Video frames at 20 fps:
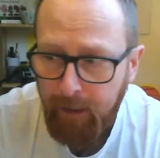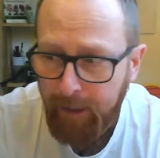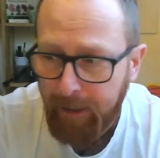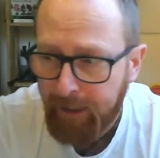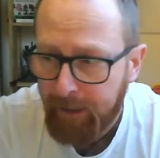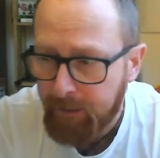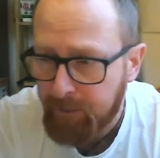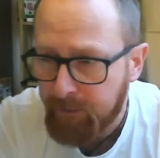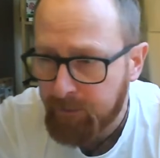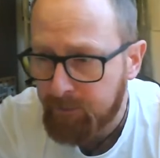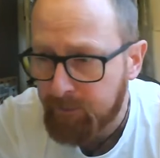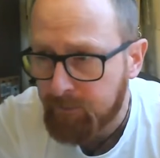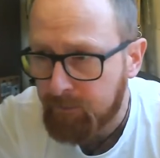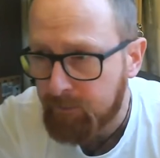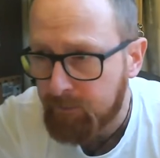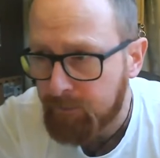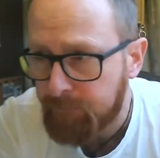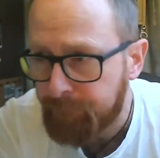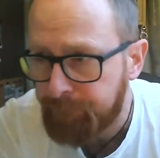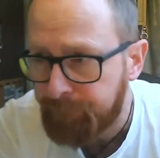And
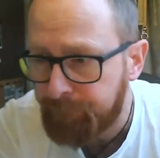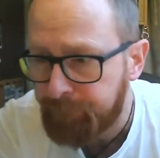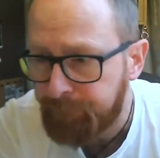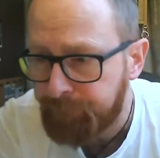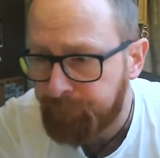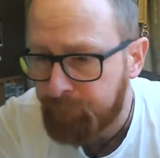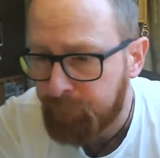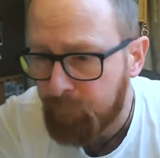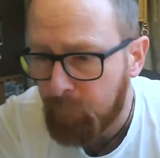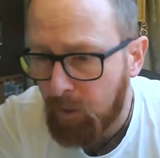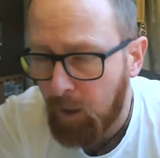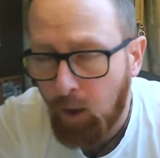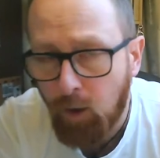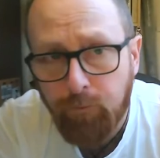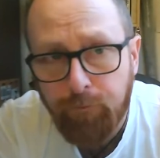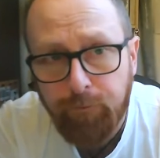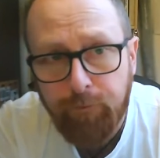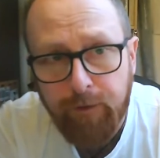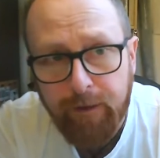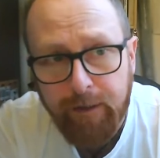
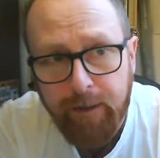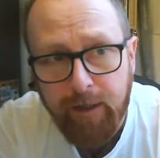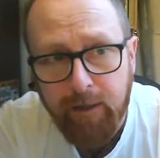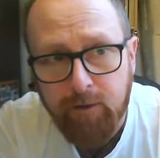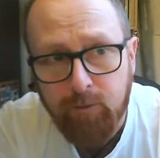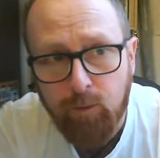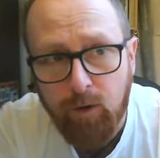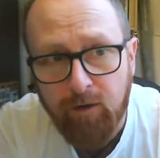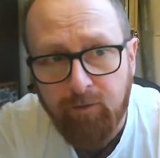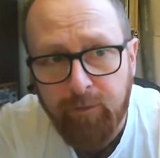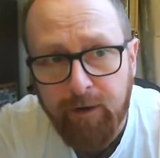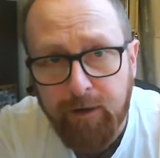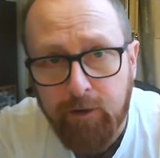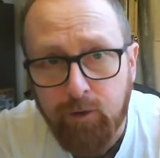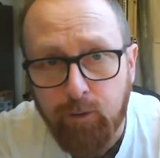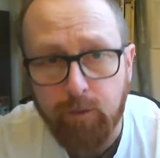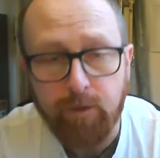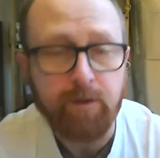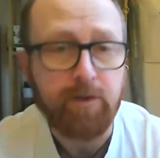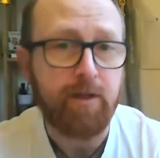hopefully that's what I've
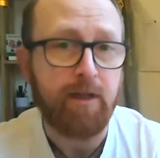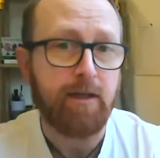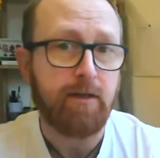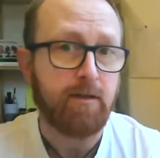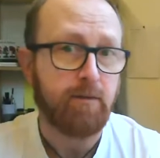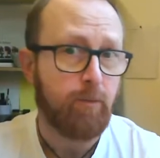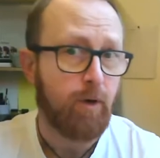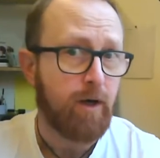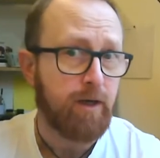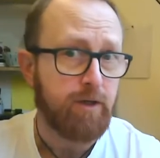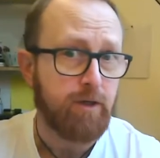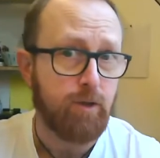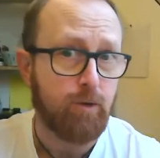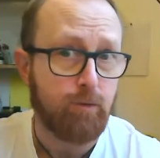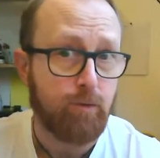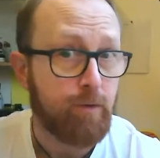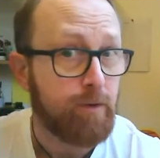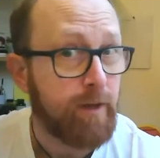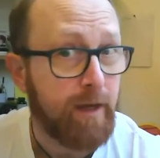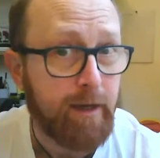managed to instill into my
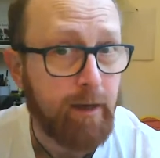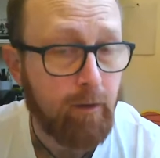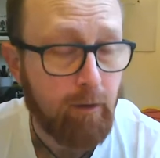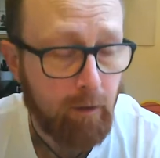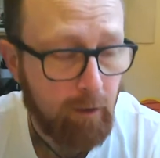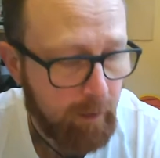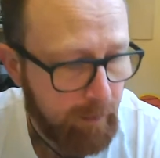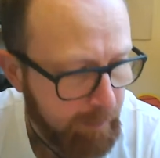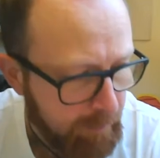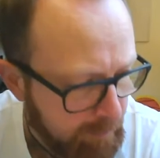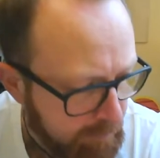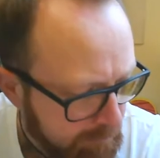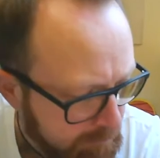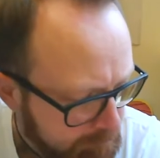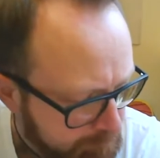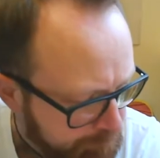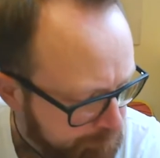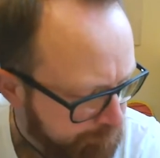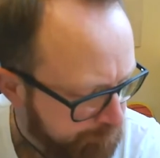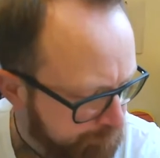children. They don't like
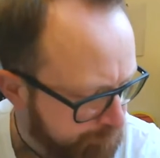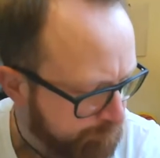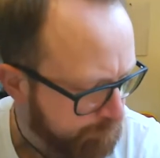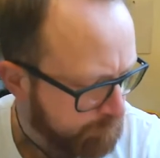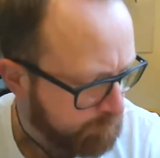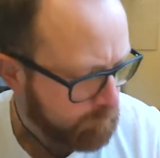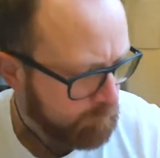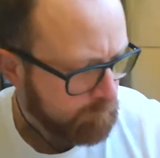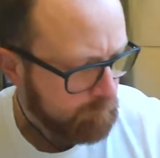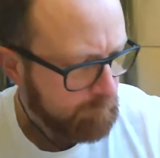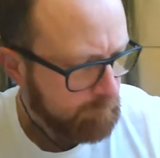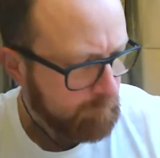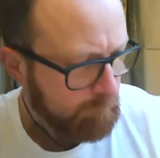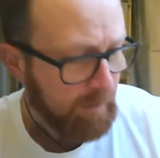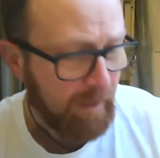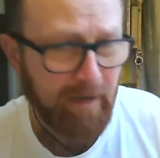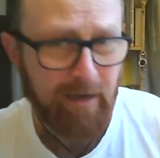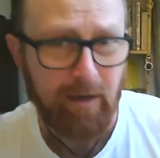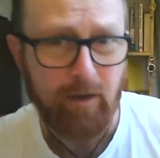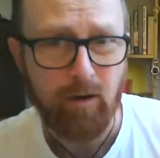
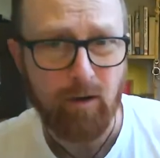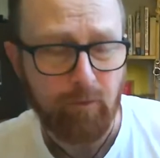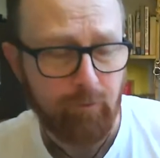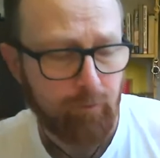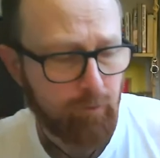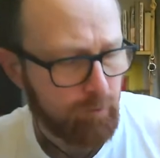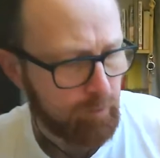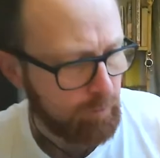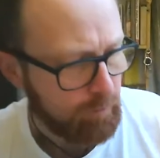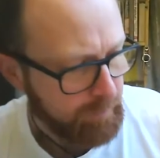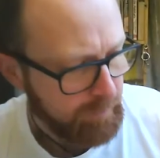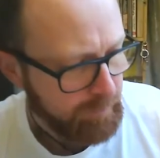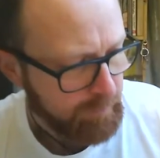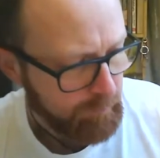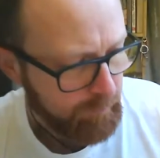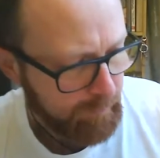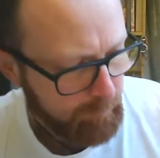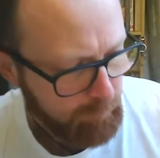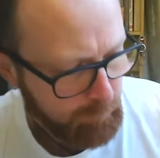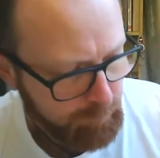any kind of cruelty
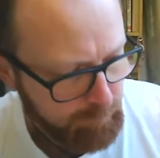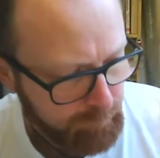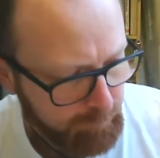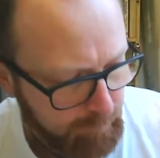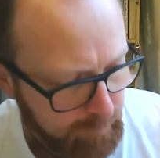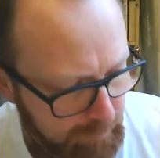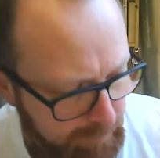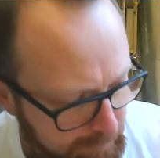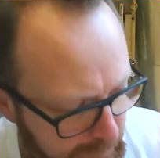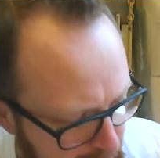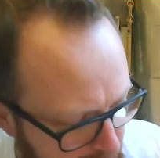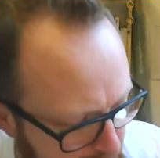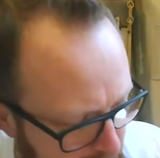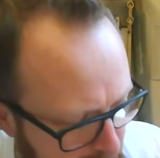to animals, really.